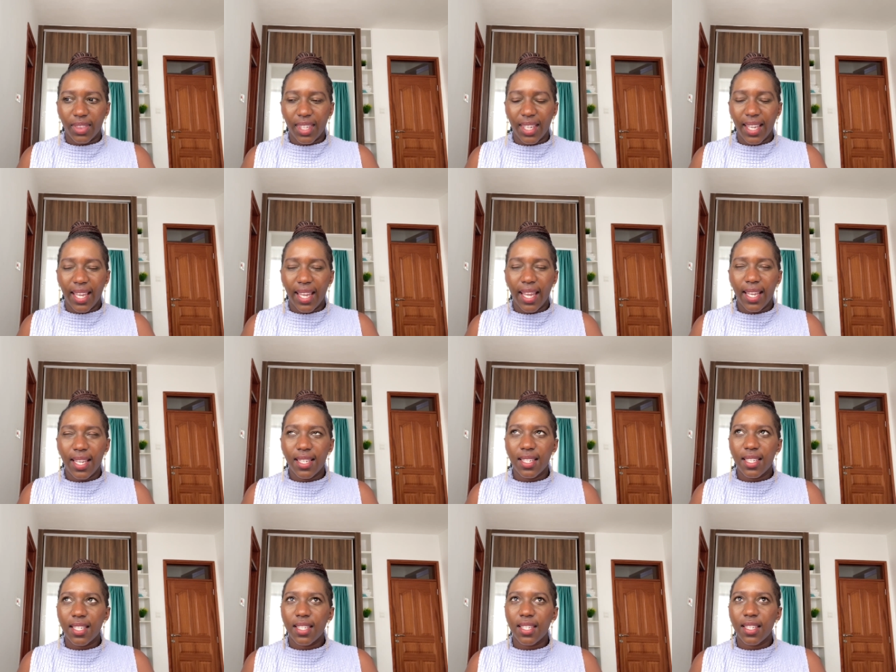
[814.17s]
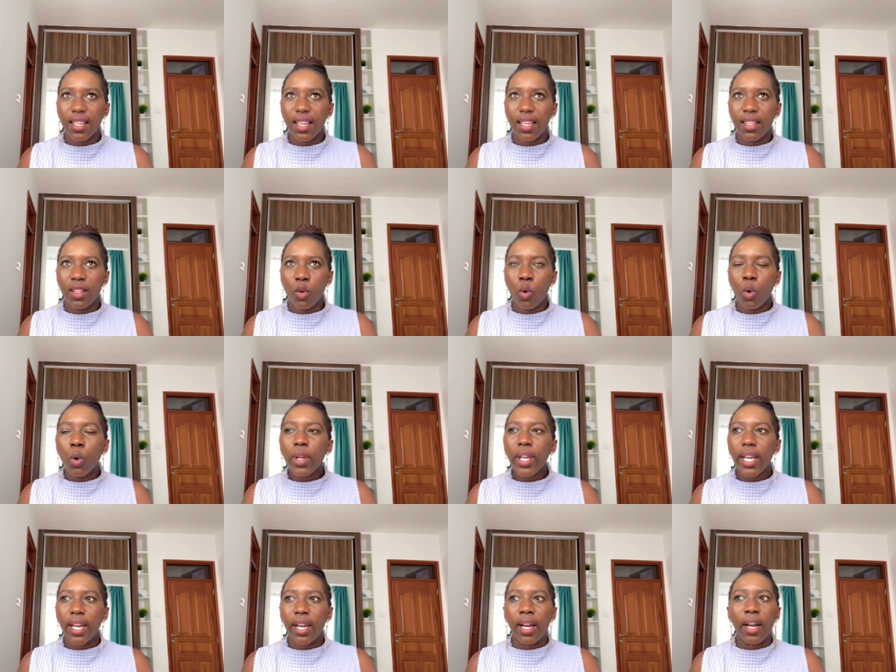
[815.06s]
And the whole
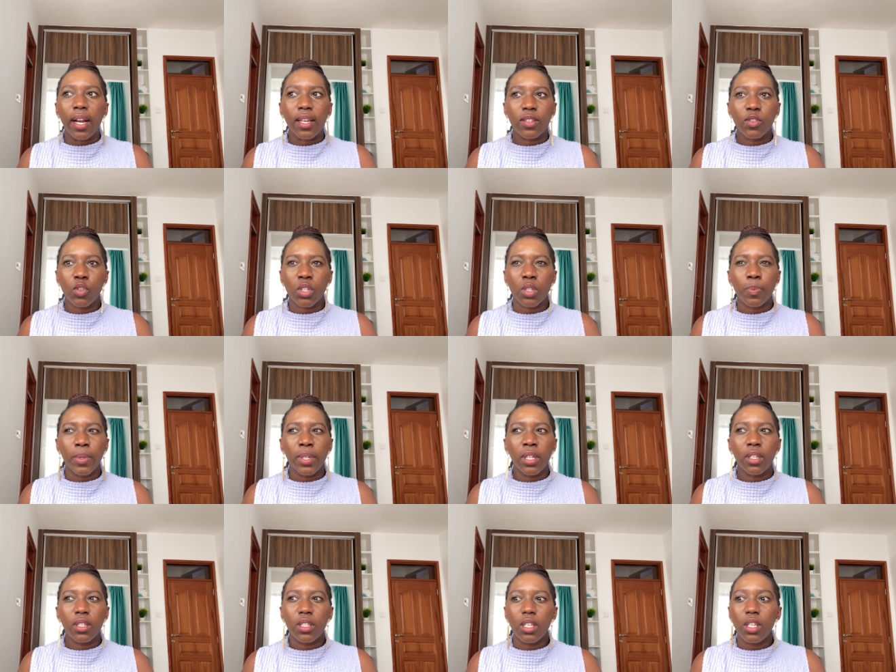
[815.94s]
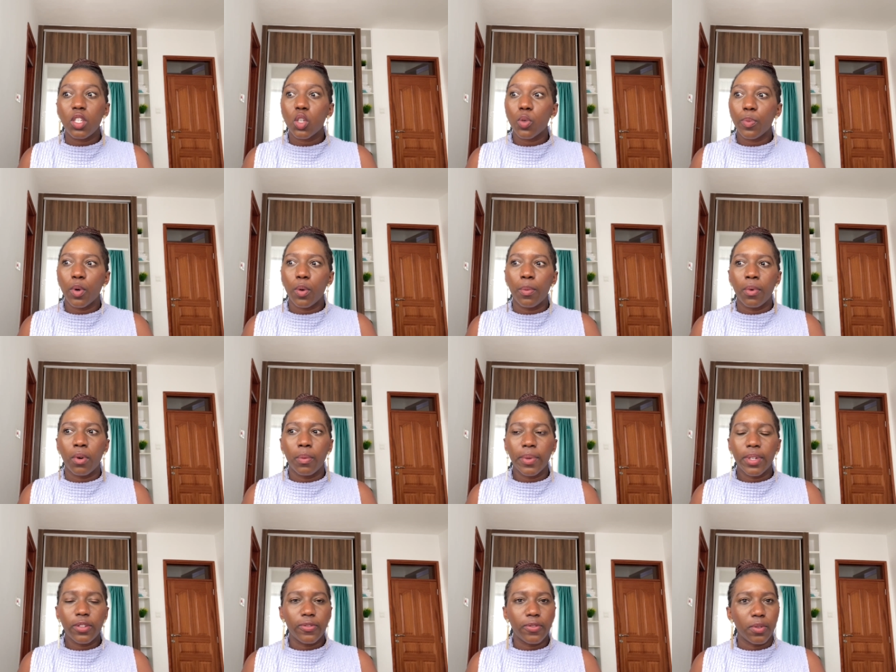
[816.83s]
year has just been a teachable
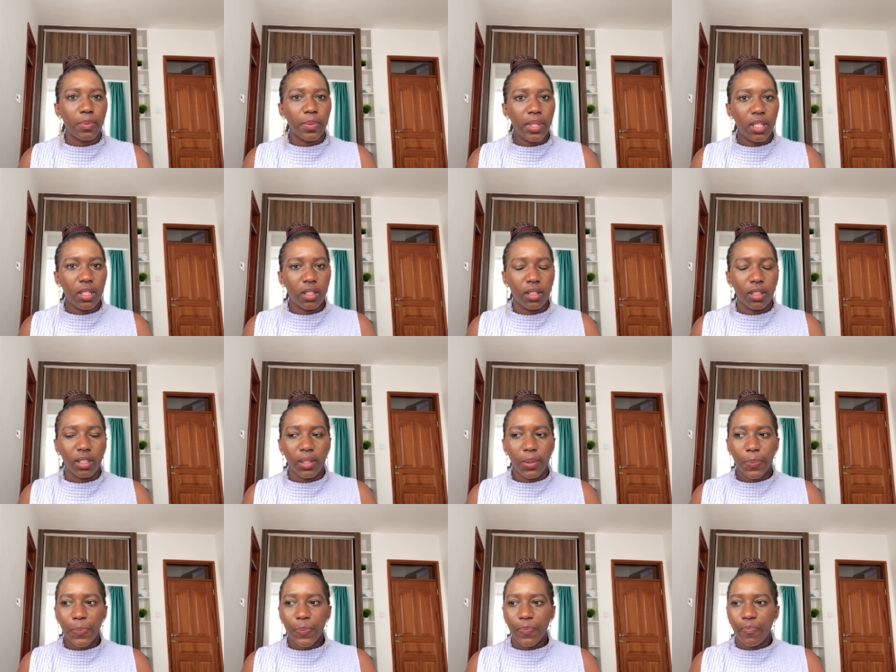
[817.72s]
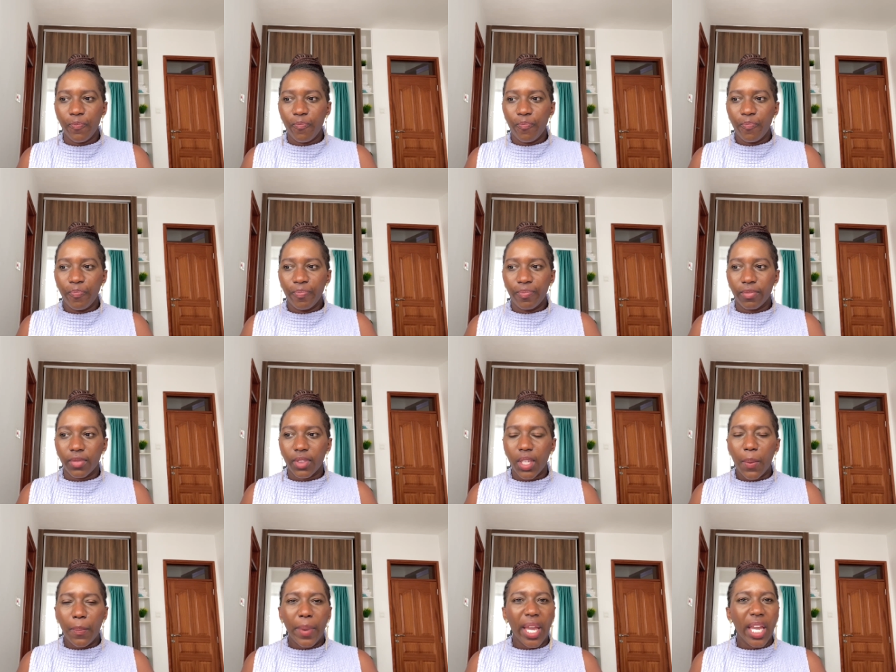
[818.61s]
moment for me.
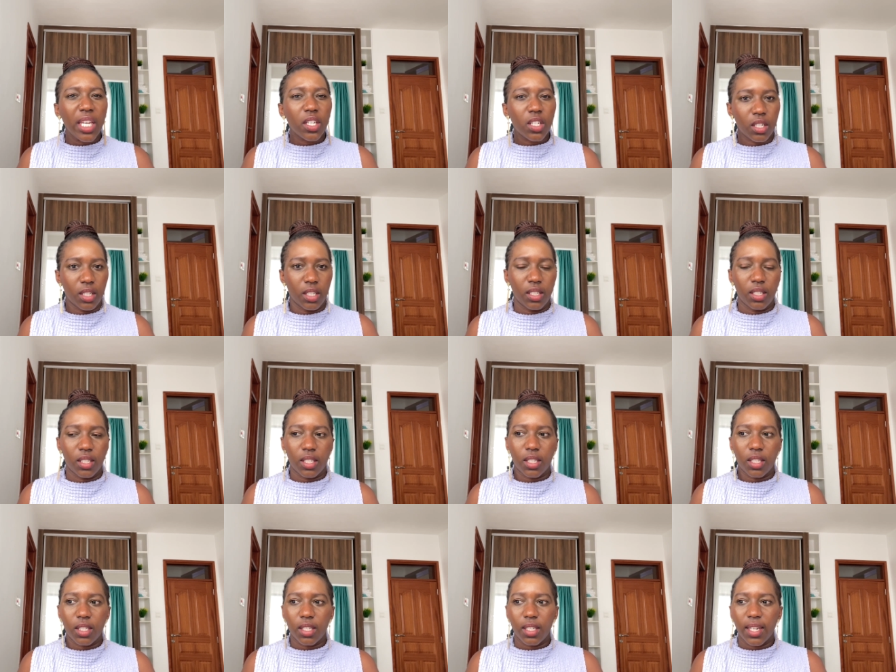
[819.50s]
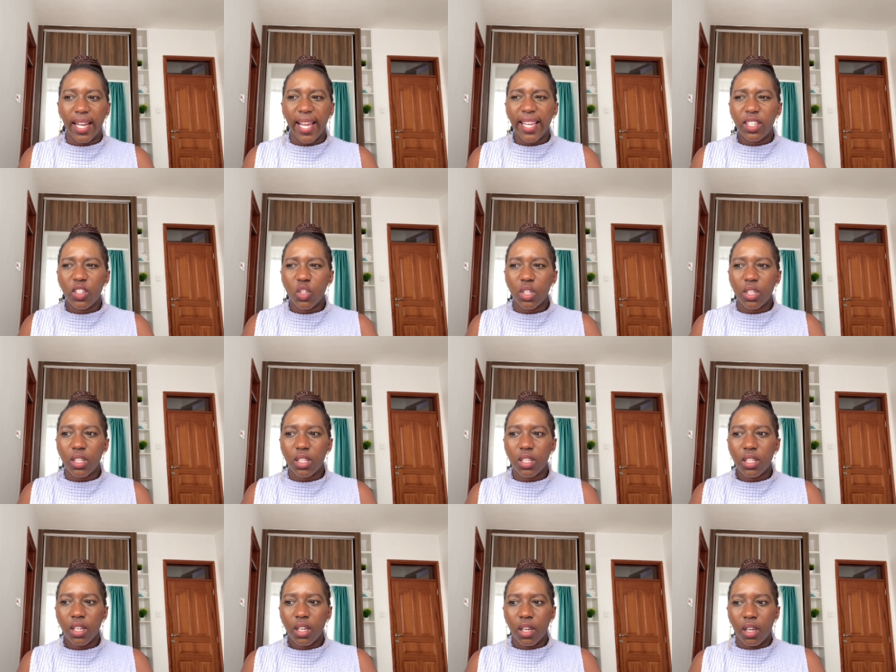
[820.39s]
Patience, like
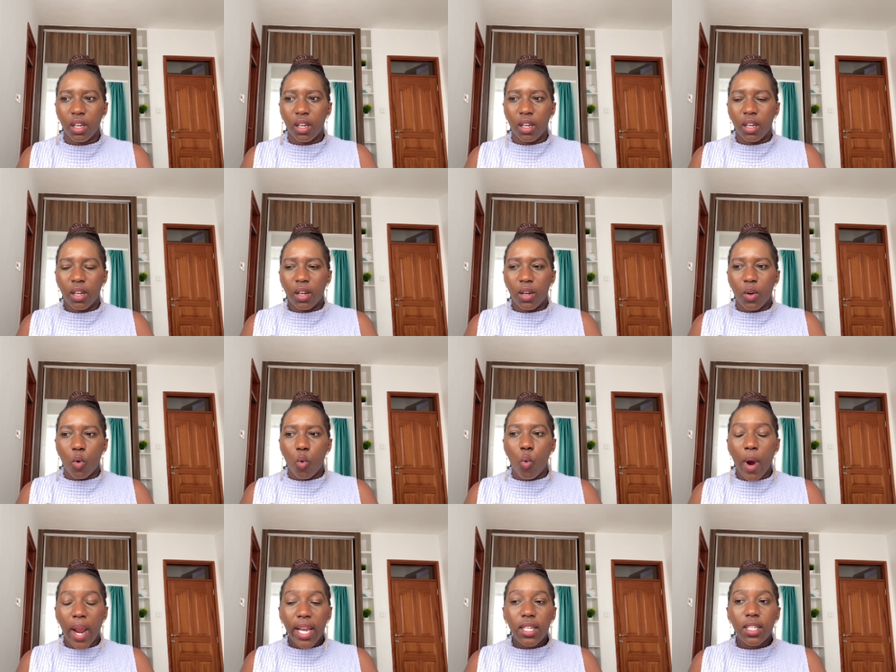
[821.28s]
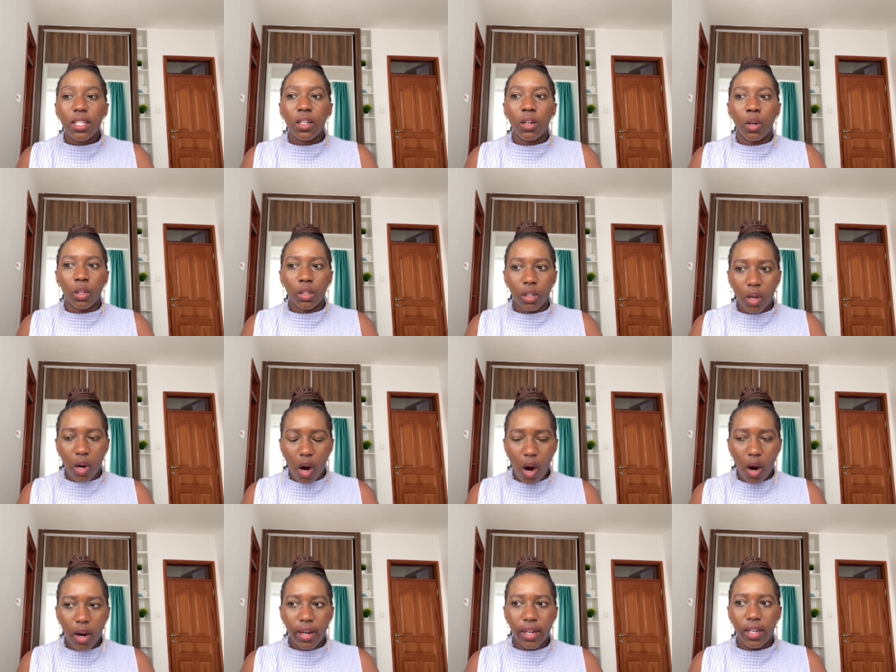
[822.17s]
just waiting on
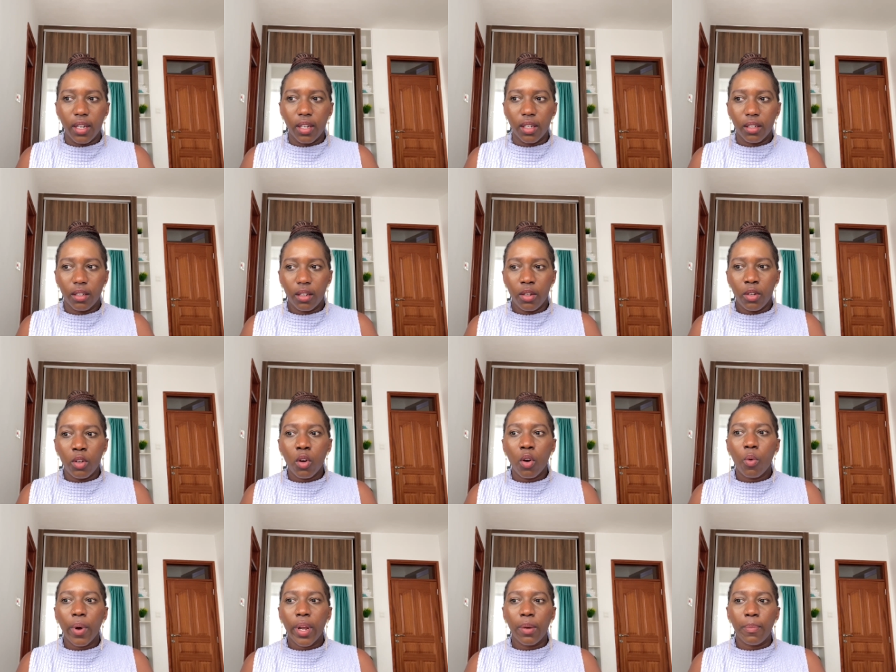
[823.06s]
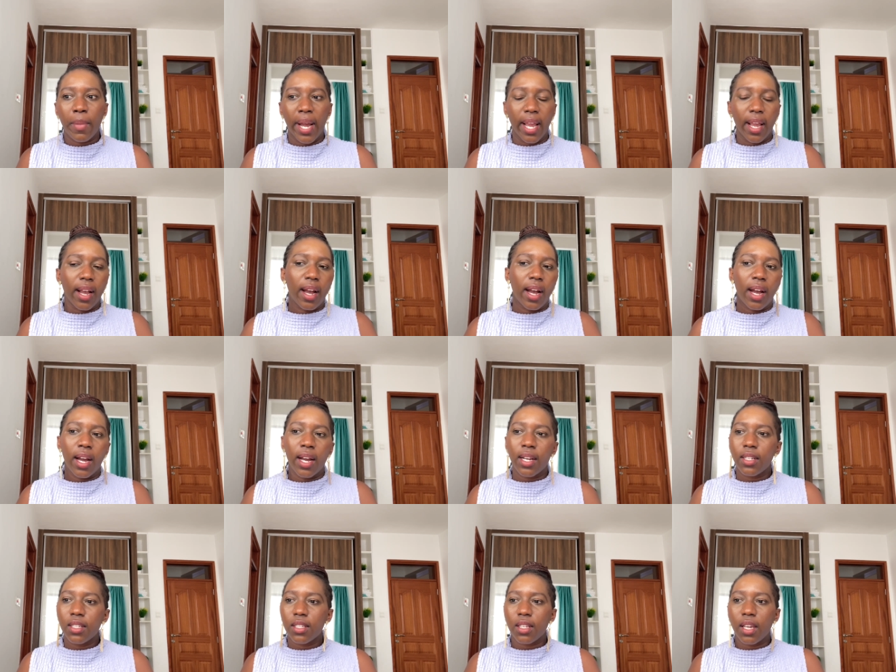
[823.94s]
God. You know, when my
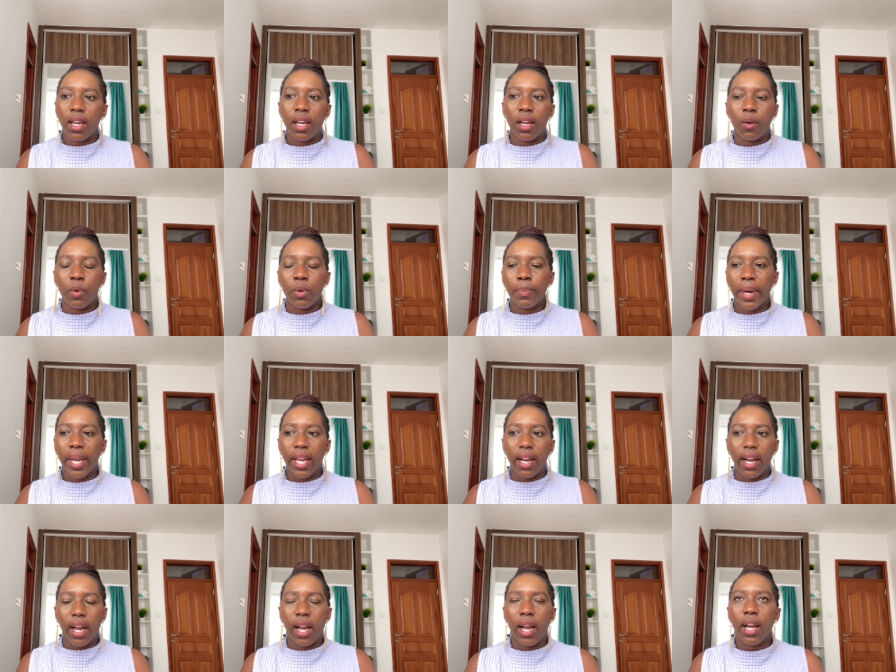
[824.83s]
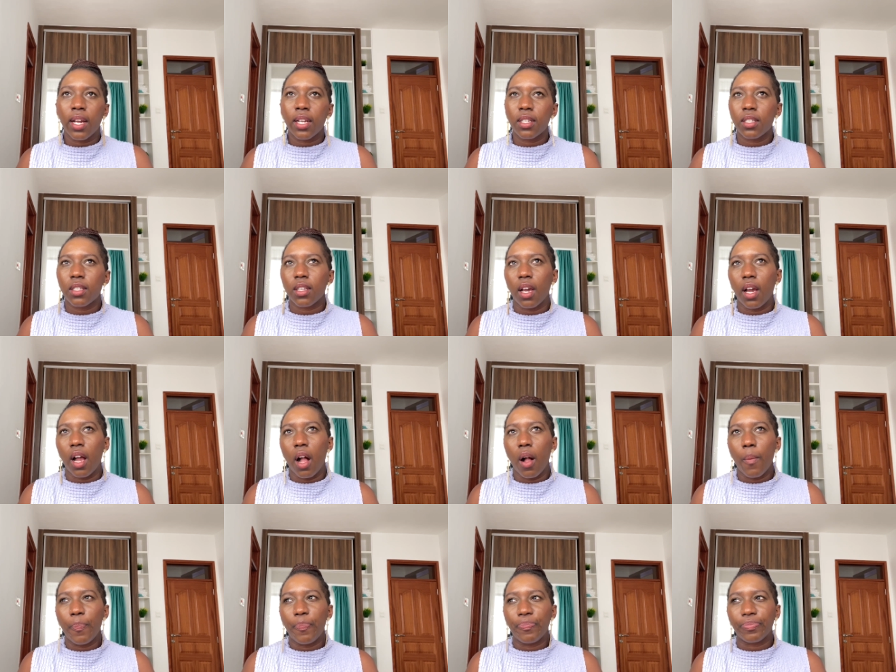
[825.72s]
cards, when my cards,
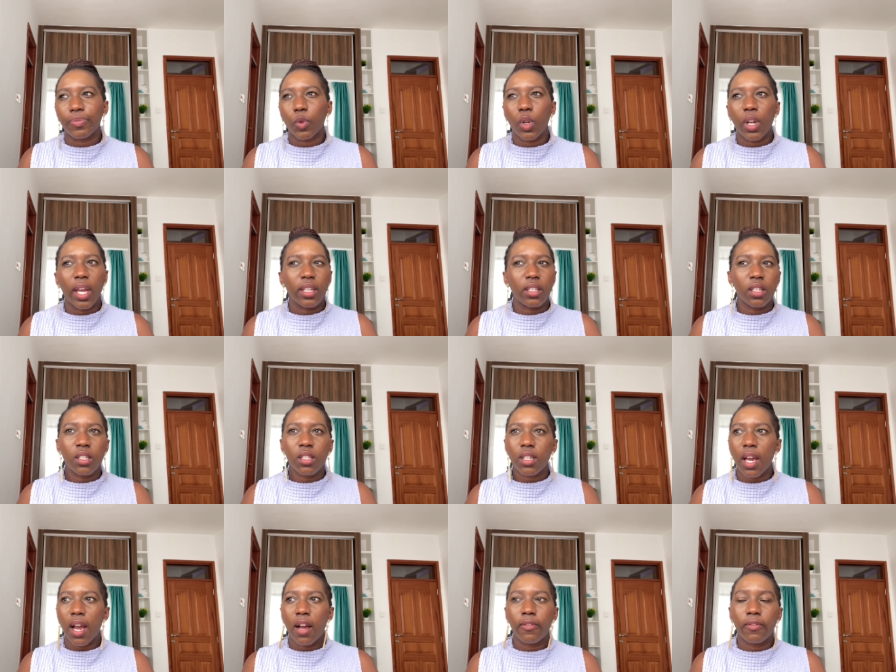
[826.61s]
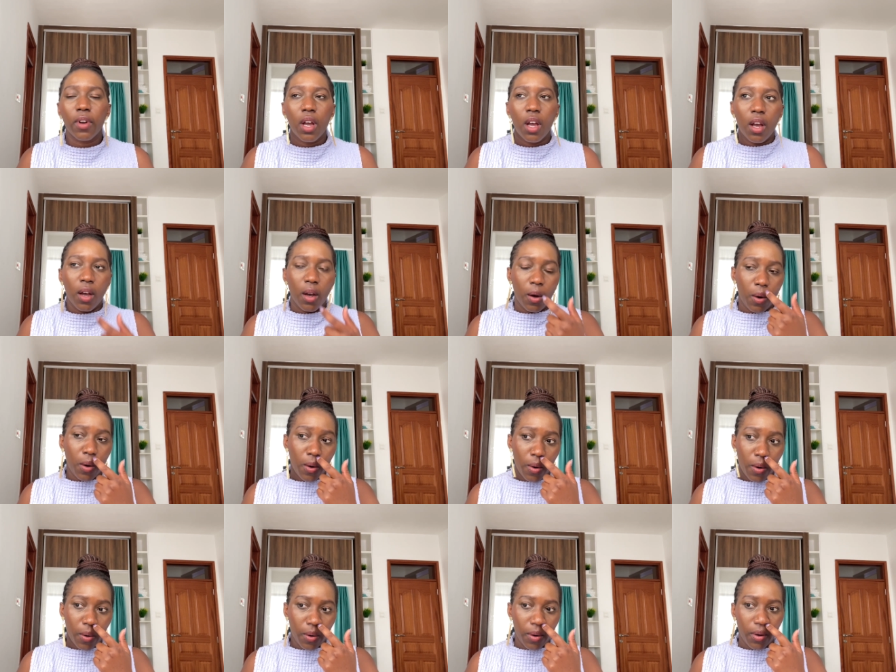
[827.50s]
um, when I didn't have,
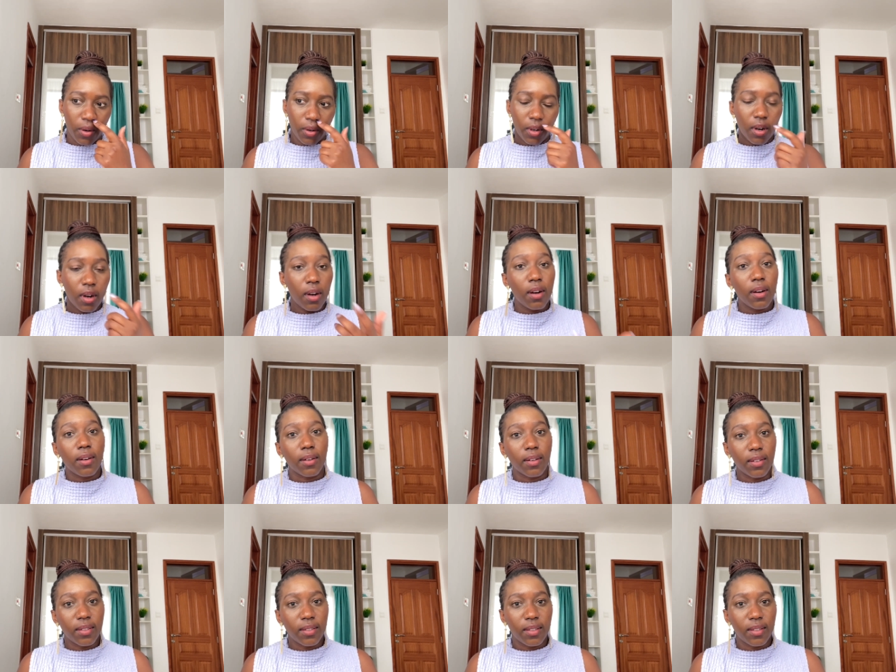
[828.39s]
oh, oh,